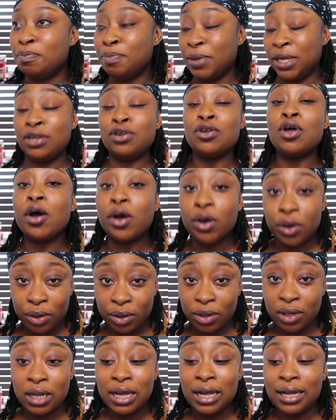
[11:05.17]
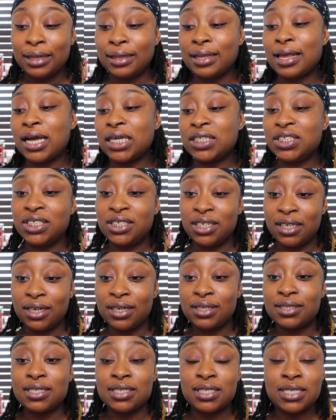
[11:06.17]
be known that
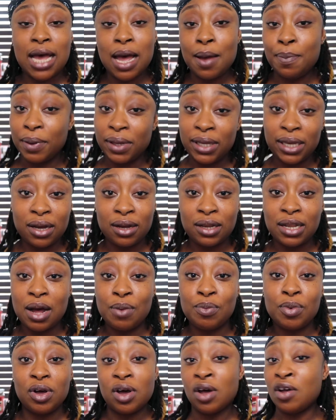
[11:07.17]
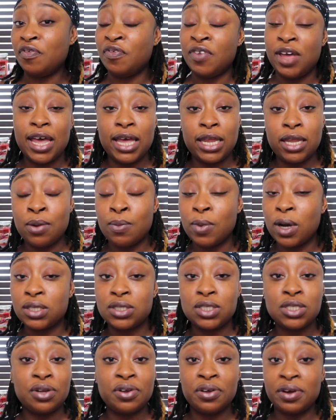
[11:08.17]
she is the type of girl that will go for
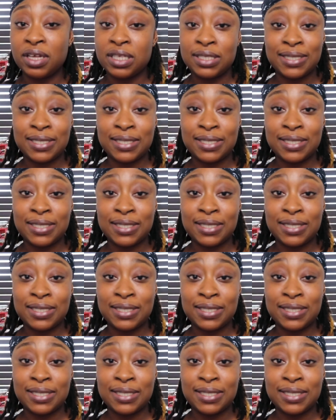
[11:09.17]
anyone so long